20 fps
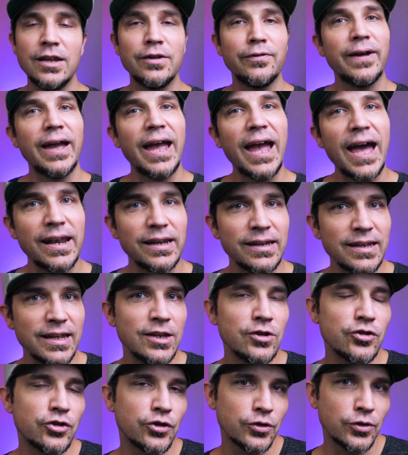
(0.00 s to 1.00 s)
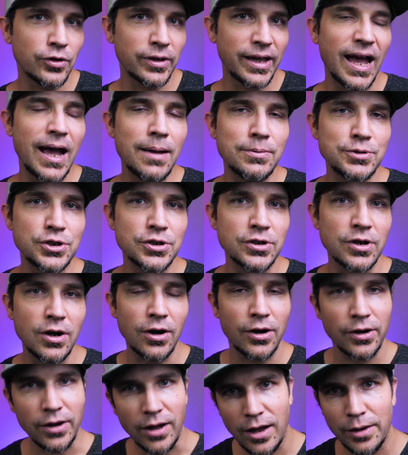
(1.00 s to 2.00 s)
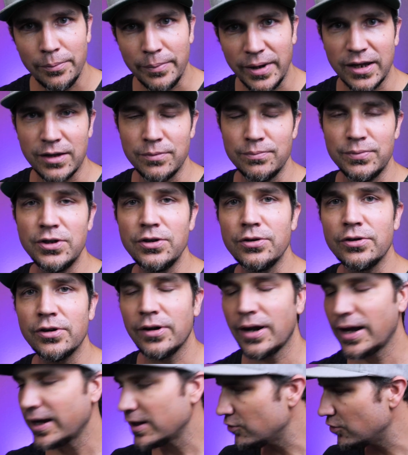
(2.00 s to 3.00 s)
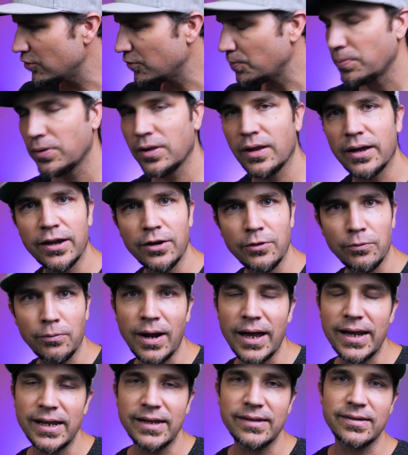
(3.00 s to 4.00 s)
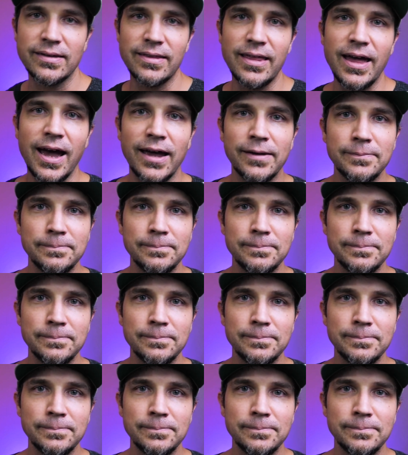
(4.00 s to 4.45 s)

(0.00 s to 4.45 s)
And if I had an internal capture card on my computer, I could just plug it right into that.